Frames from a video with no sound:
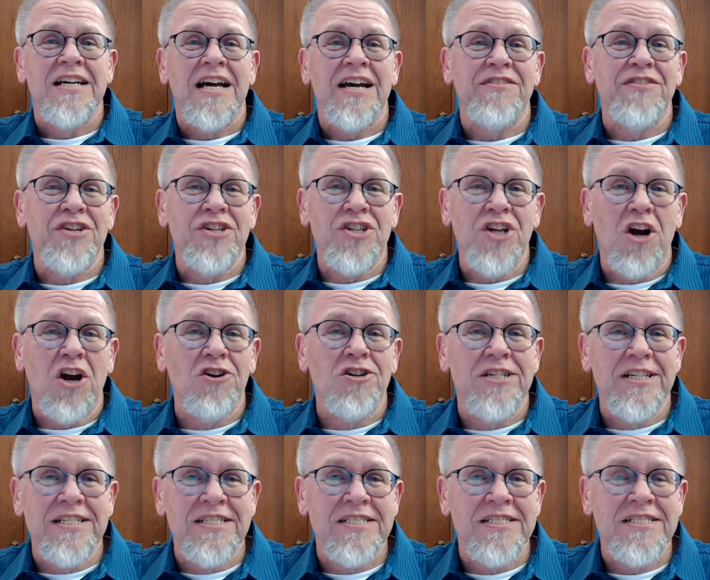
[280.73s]
and the
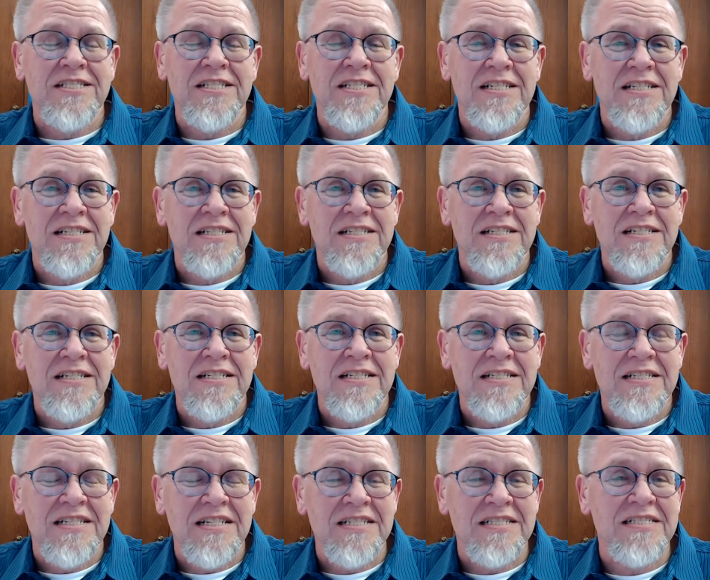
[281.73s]
darkness
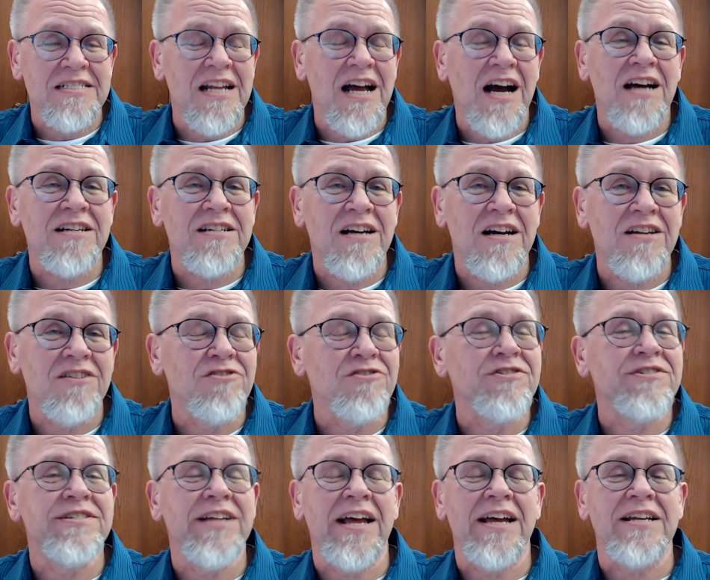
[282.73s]
does not
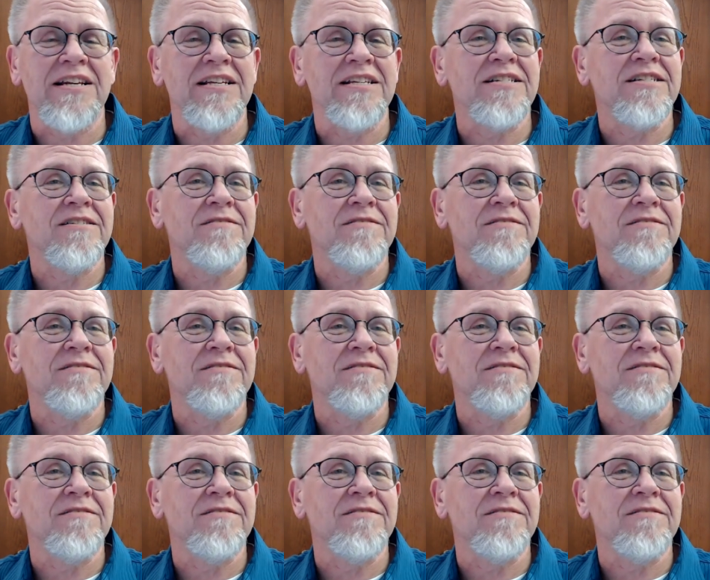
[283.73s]
understand it.